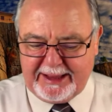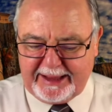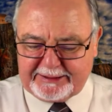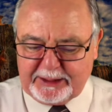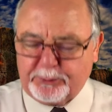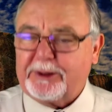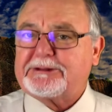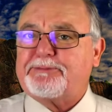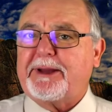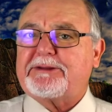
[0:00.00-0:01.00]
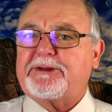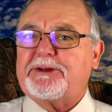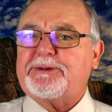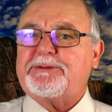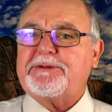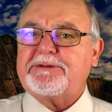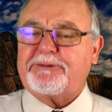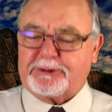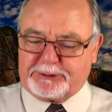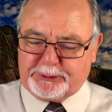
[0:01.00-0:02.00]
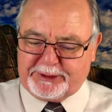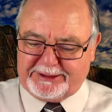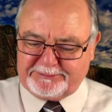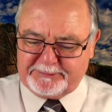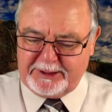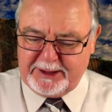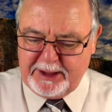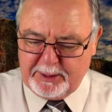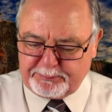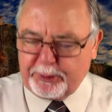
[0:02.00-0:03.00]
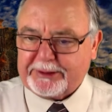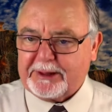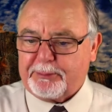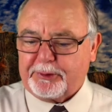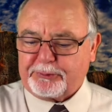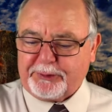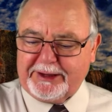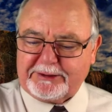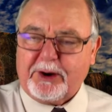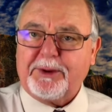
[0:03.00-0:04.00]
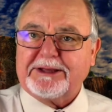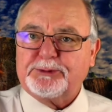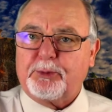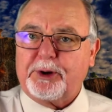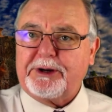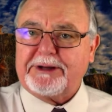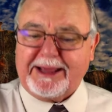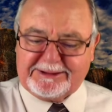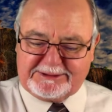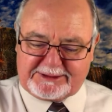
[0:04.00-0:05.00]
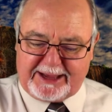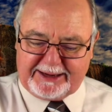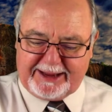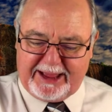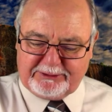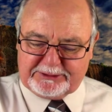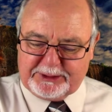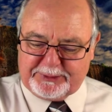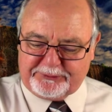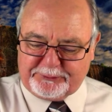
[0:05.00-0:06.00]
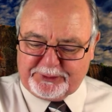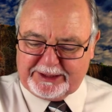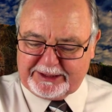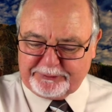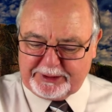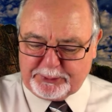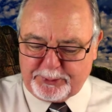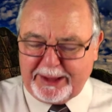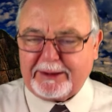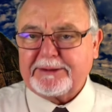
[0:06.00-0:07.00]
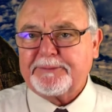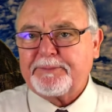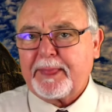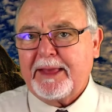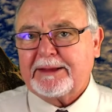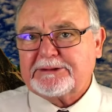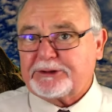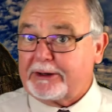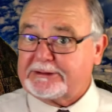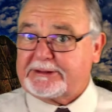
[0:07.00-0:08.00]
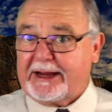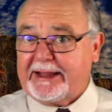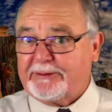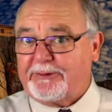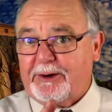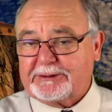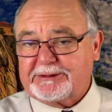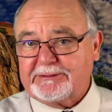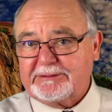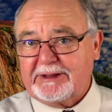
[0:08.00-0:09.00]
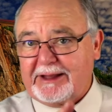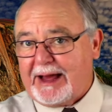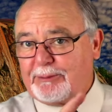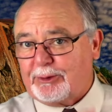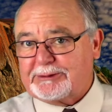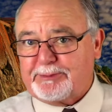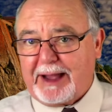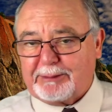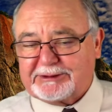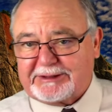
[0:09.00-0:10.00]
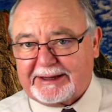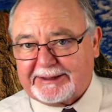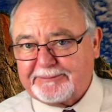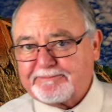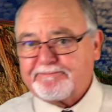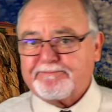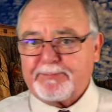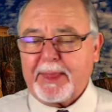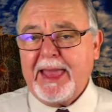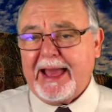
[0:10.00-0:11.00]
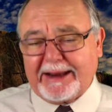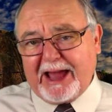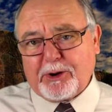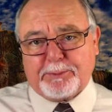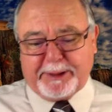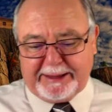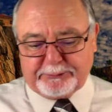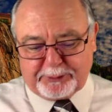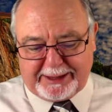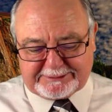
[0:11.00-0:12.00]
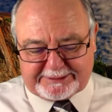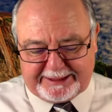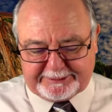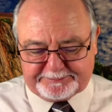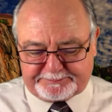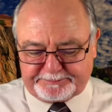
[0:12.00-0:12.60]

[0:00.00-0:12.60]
and he will speak to you if you tune in. Point number three, know his word inside out. Know it really, really well. Start studying, folks. A lot more Bible study. And I don't mean when I say